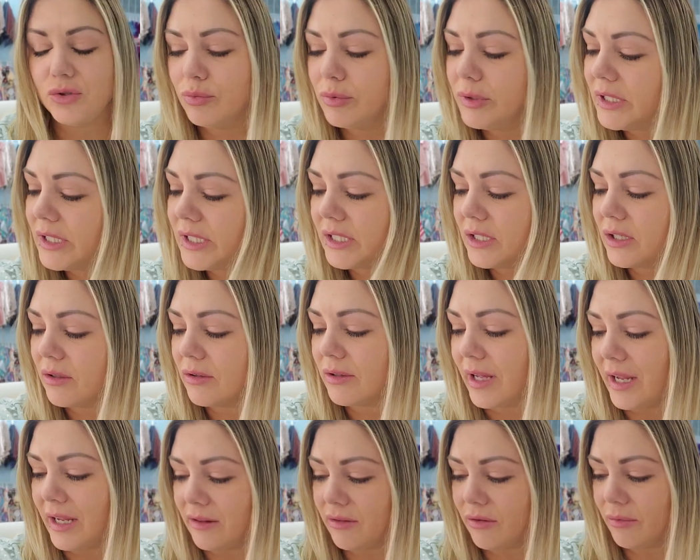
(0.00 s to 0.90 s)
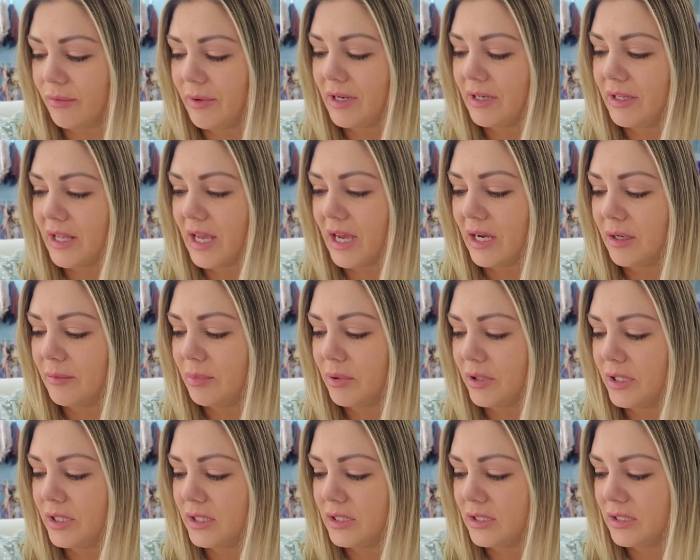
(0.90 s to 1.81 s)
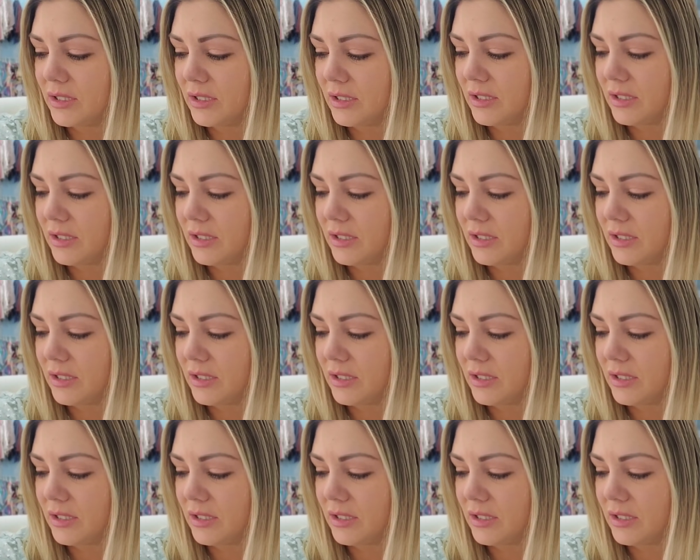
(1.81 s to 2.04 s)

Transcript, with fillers: really don't like the red cow print.